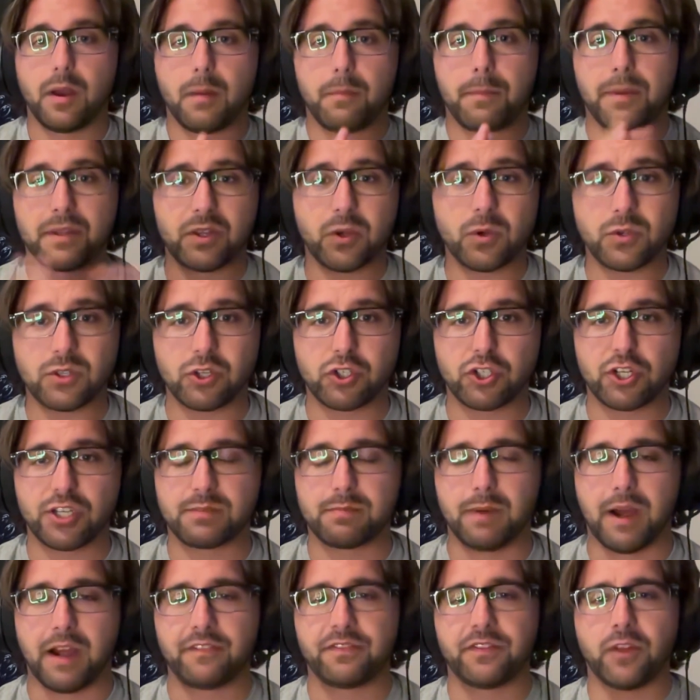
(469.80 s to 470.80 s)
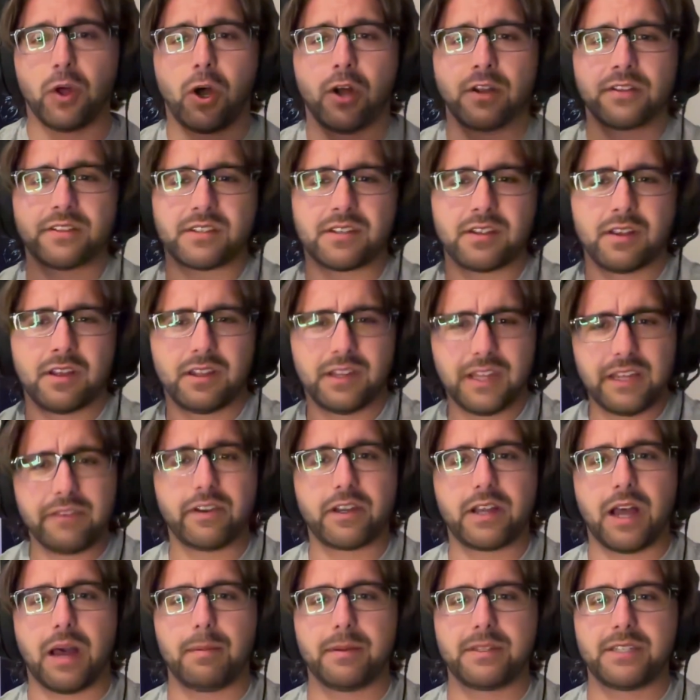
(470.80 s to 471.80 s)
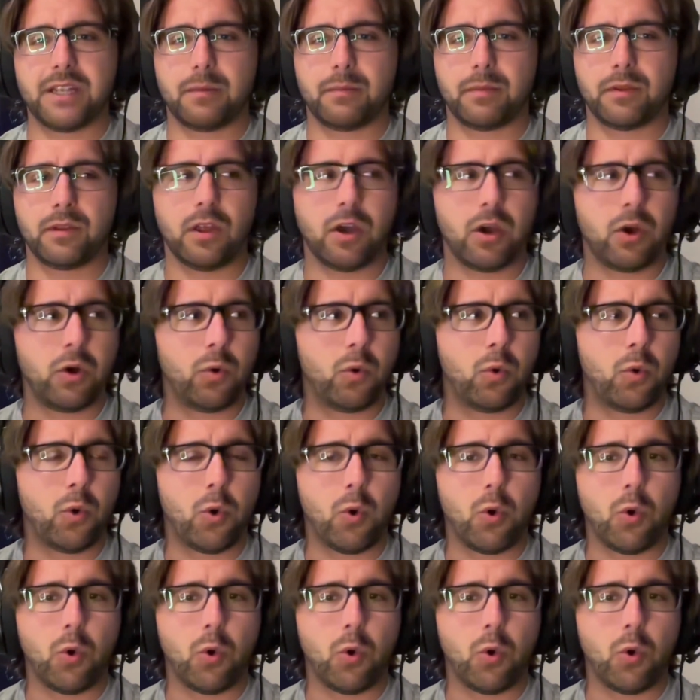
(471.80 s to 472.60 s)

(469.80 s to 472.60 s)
But those are just my thoughts. Leave a comment down below.